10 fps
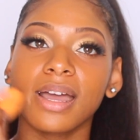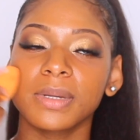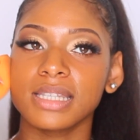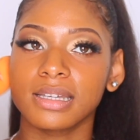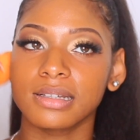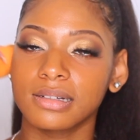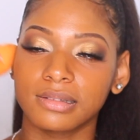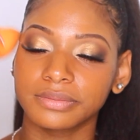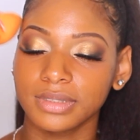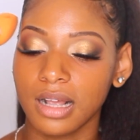I'll
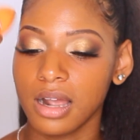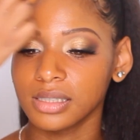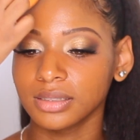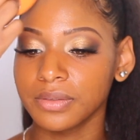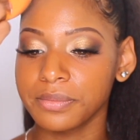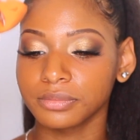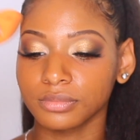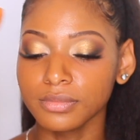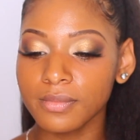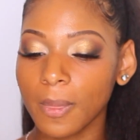find out and I'll put it in the
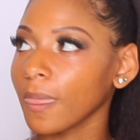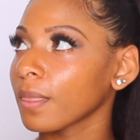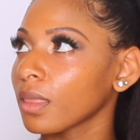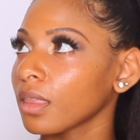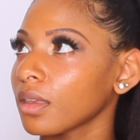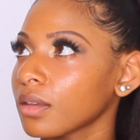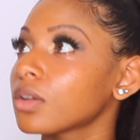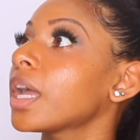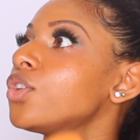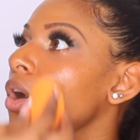description box for you guys.
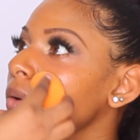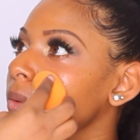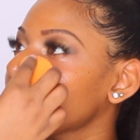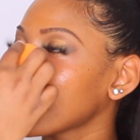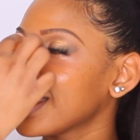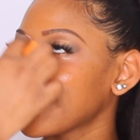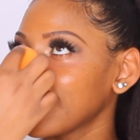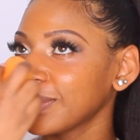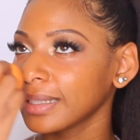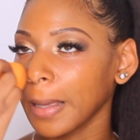But yeah, so I'm just going
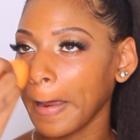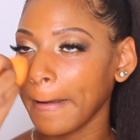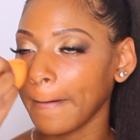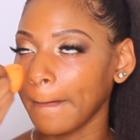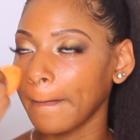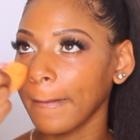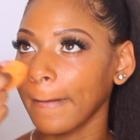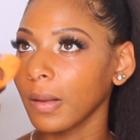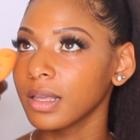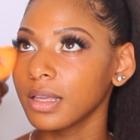to be blending that
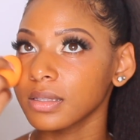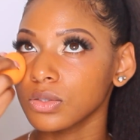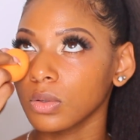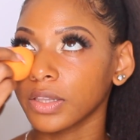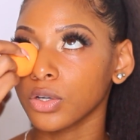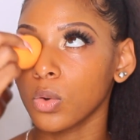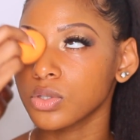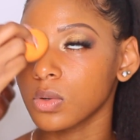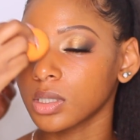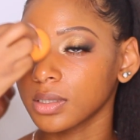out using a beauty
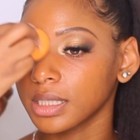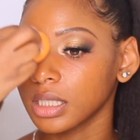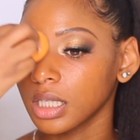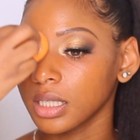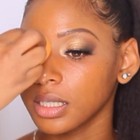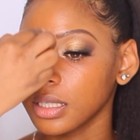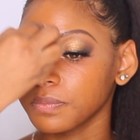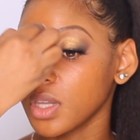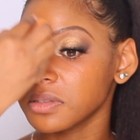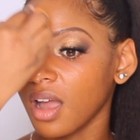sponge.
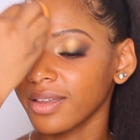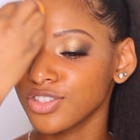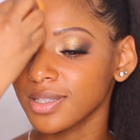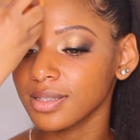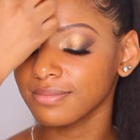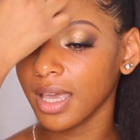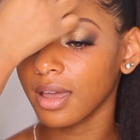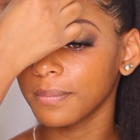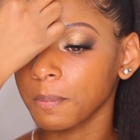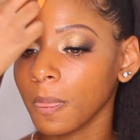The sponge is
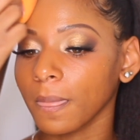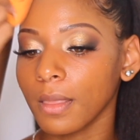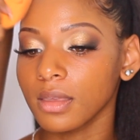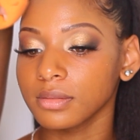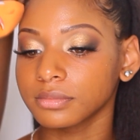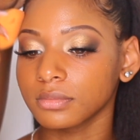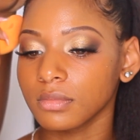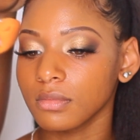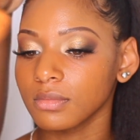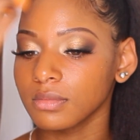damp,
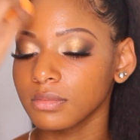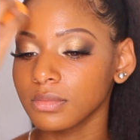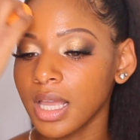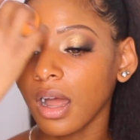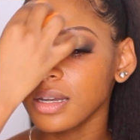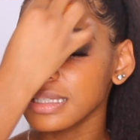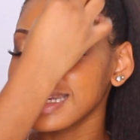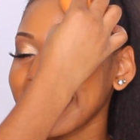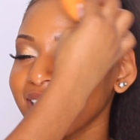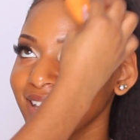and this just really
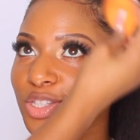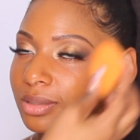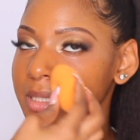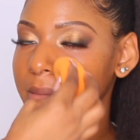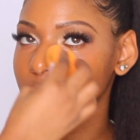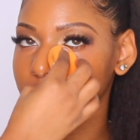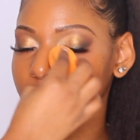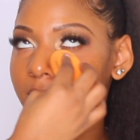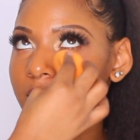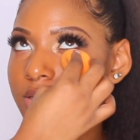helps to just maintain
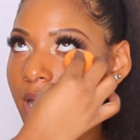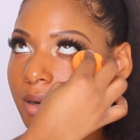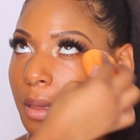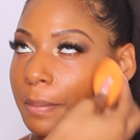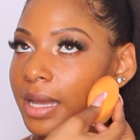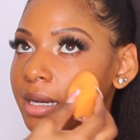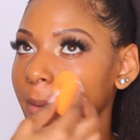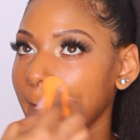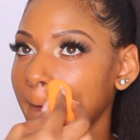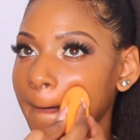the moisture in the
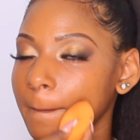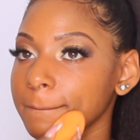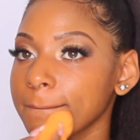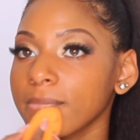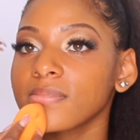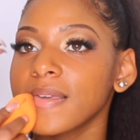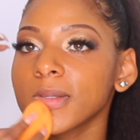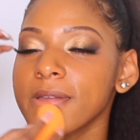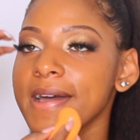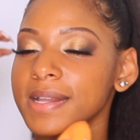skin. So I'm just
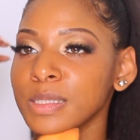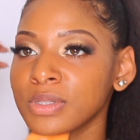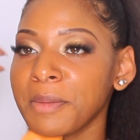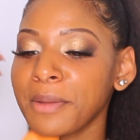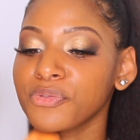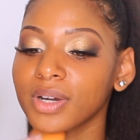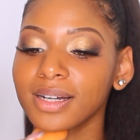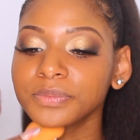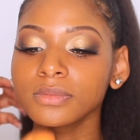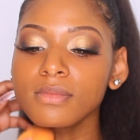going to be blending all of
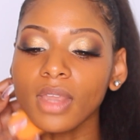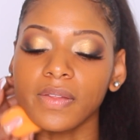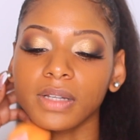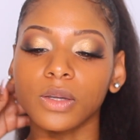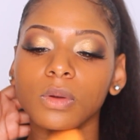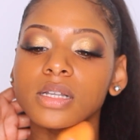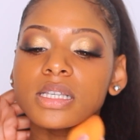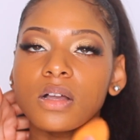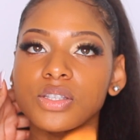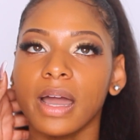that out to make sure I
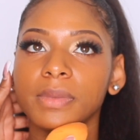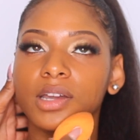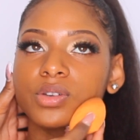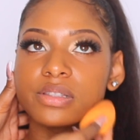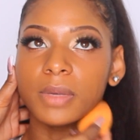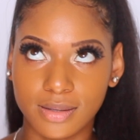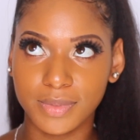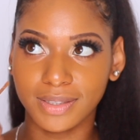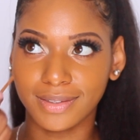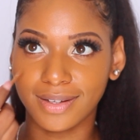have a nice smooth
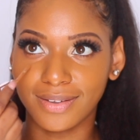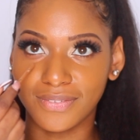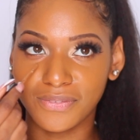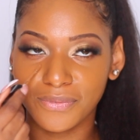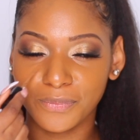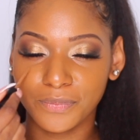finish.